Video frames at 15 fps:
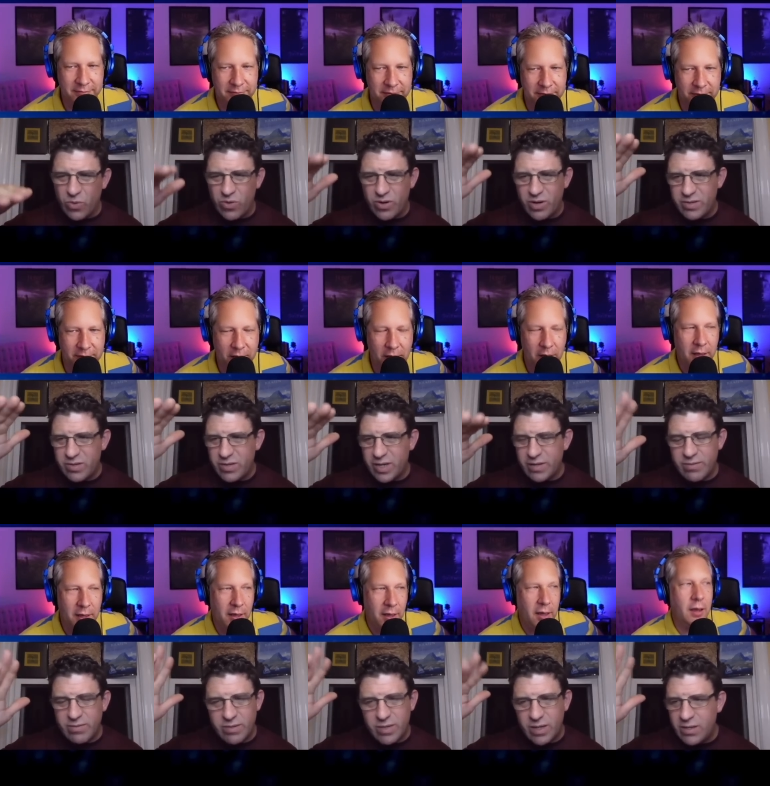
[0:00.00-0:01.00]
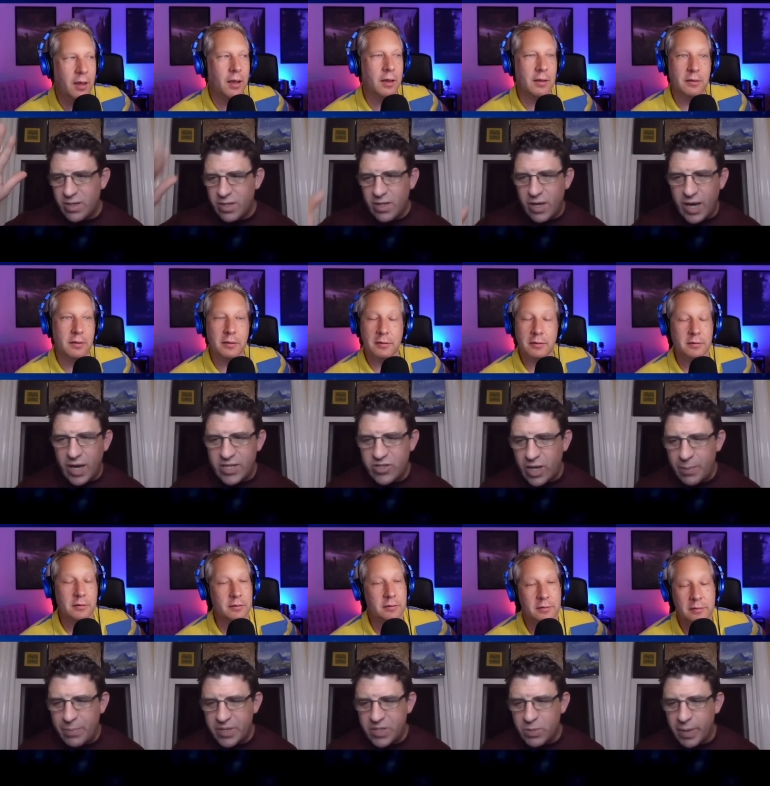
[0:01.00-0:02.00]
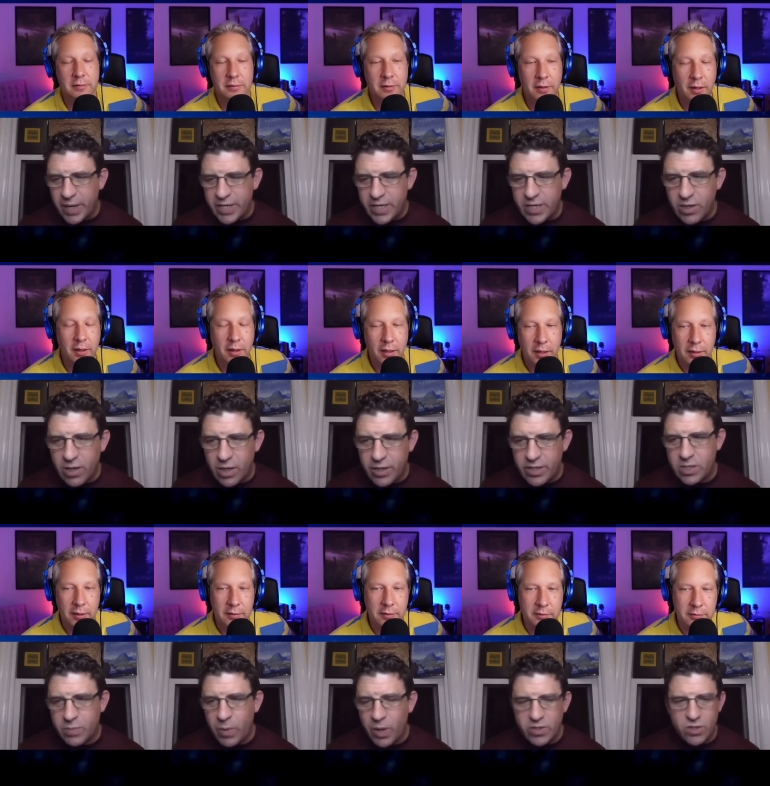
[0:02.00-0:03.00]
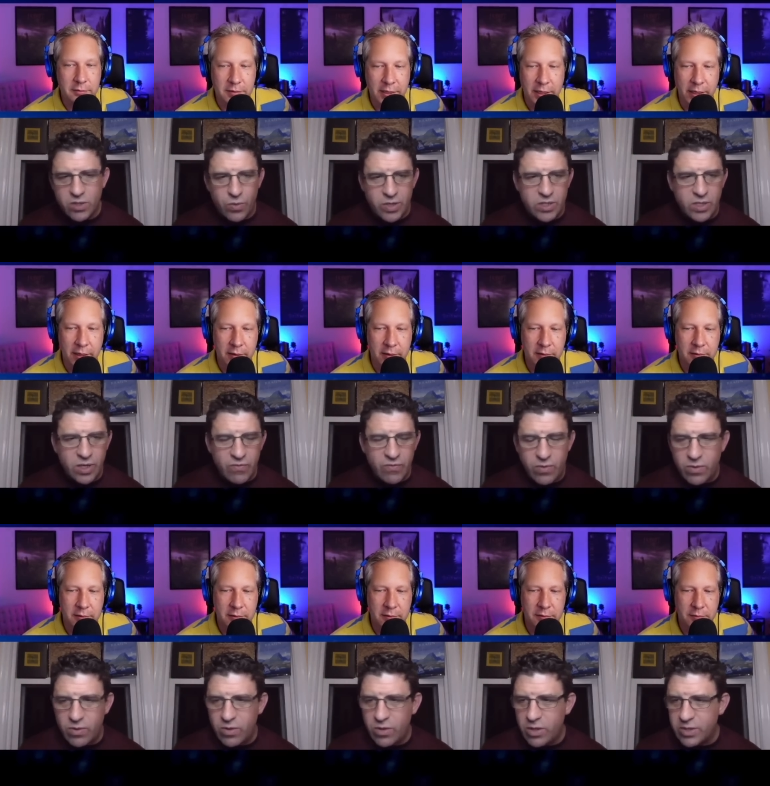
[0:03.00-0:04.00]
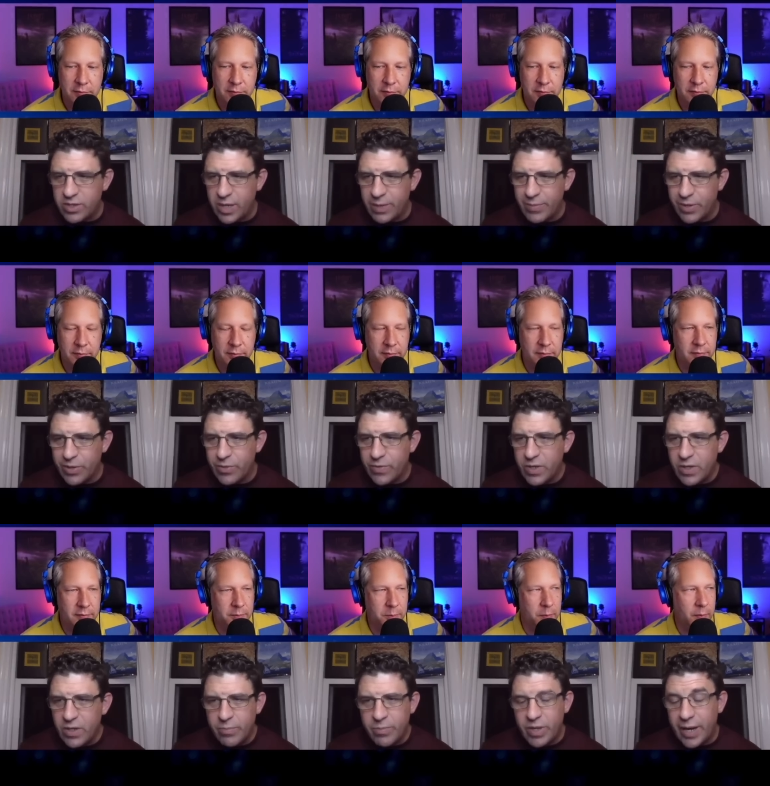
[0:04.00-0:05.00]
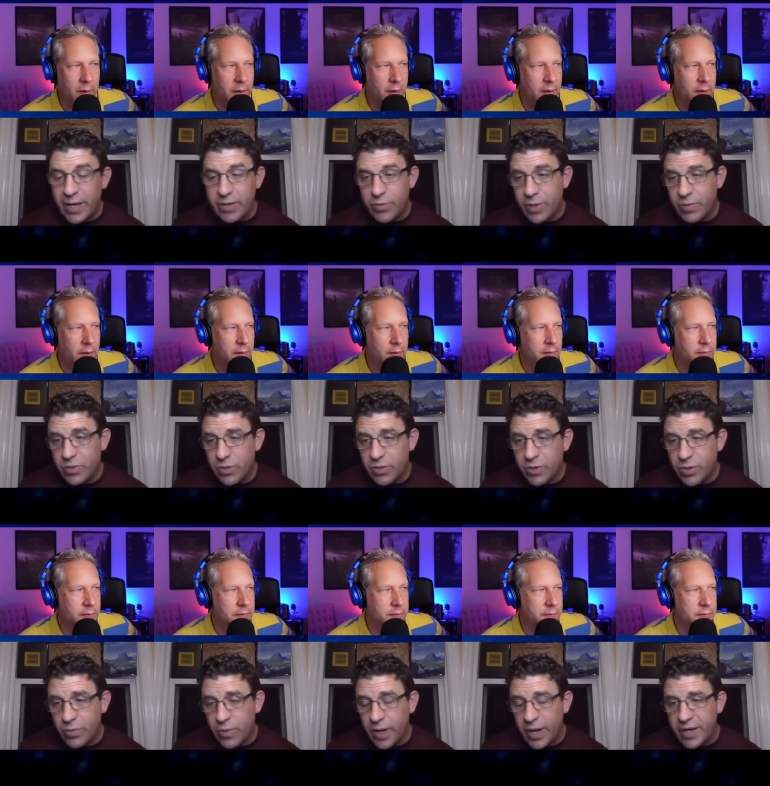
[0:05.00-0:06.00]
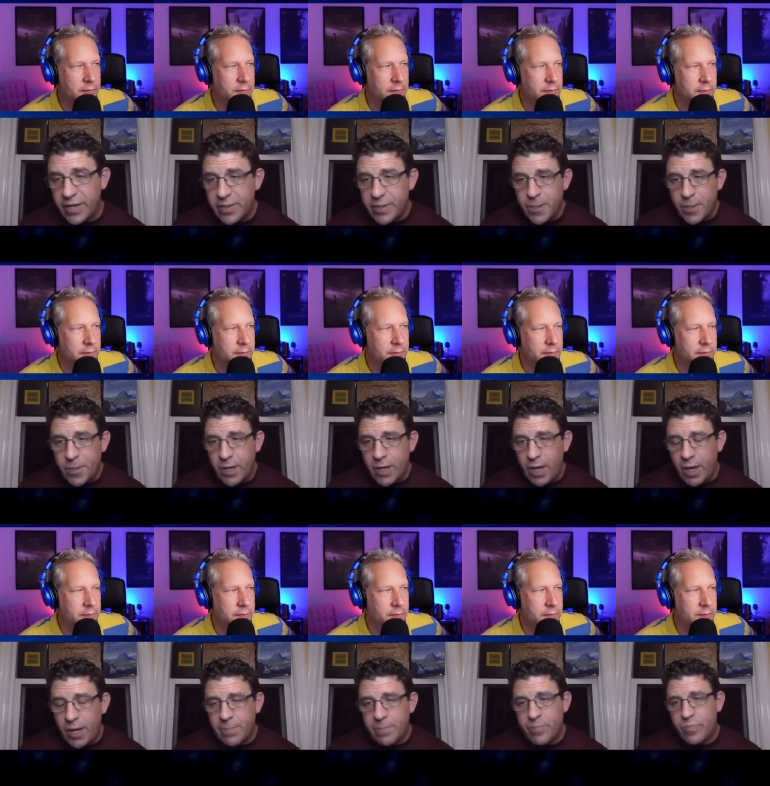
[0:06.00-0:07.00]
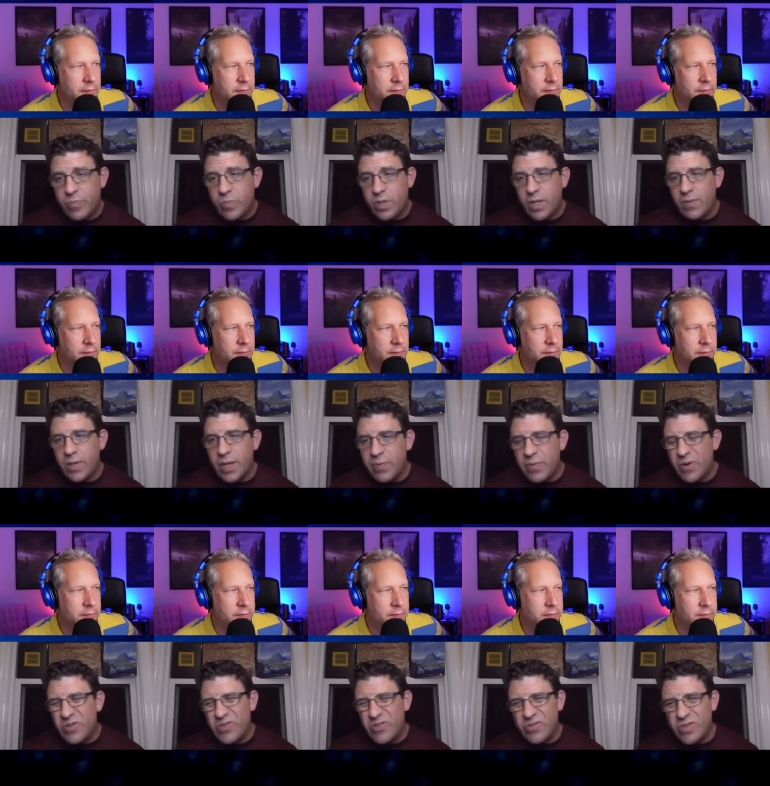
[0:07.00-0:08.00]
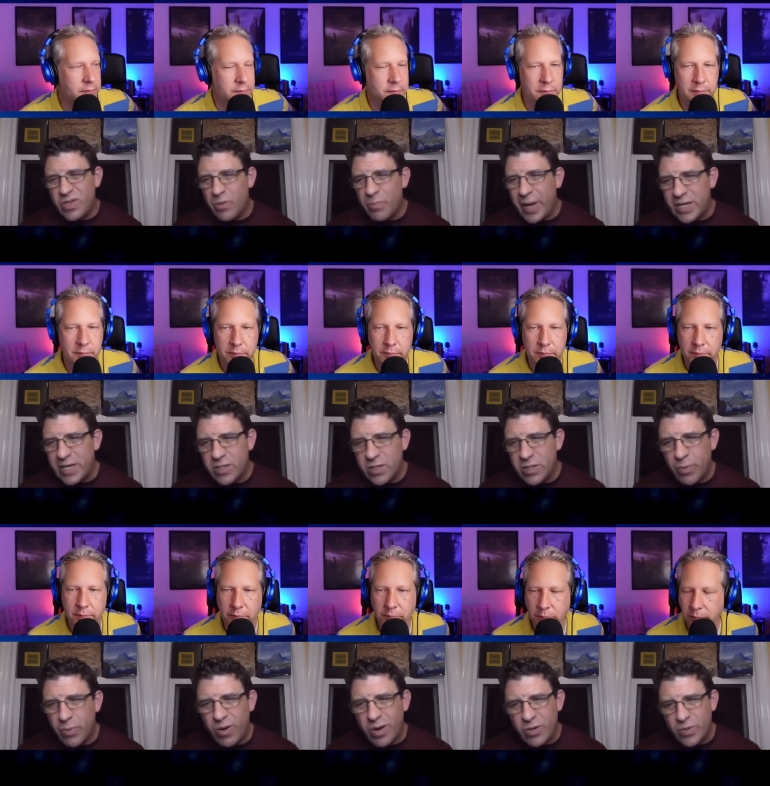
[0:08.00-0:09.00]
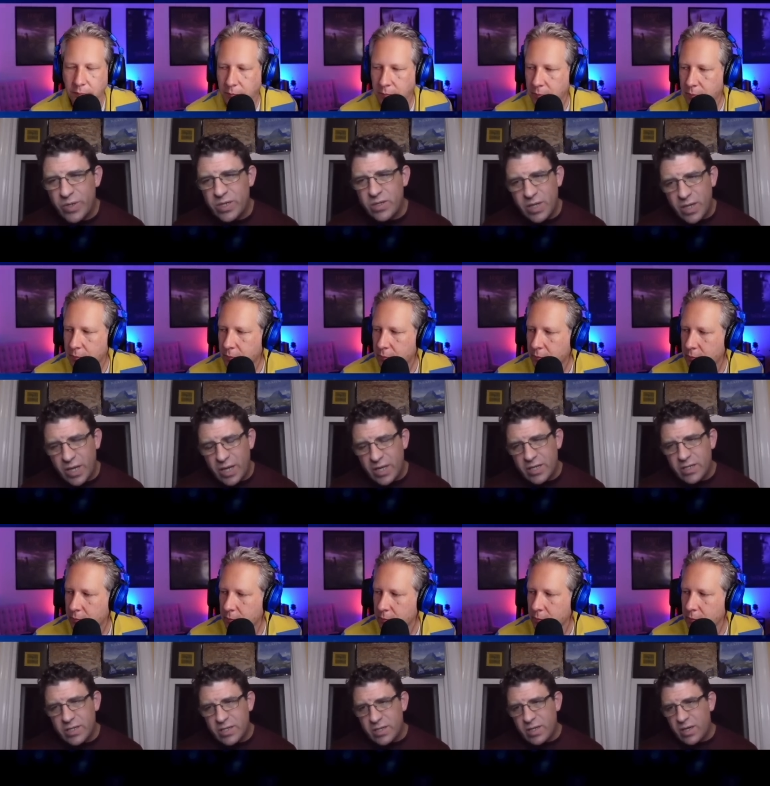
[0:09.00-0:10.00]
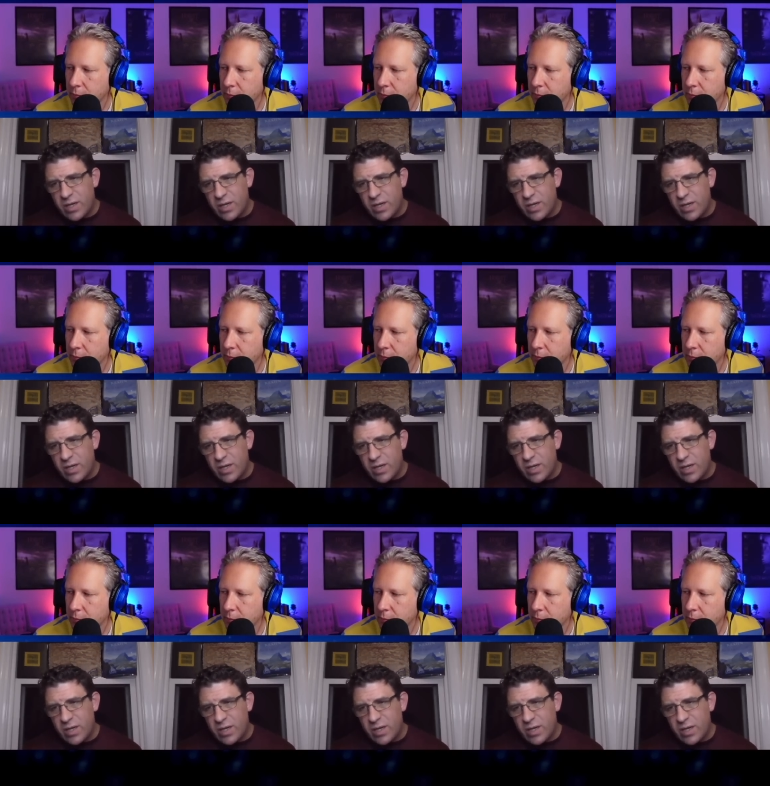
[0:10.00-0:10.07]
Speaker 1: floor. I, I, I stopped expecting non-expository yeah. stuff a long time ago, but I agree with you. You're right. Um, and then there's, you know, back to the Bronwyn and,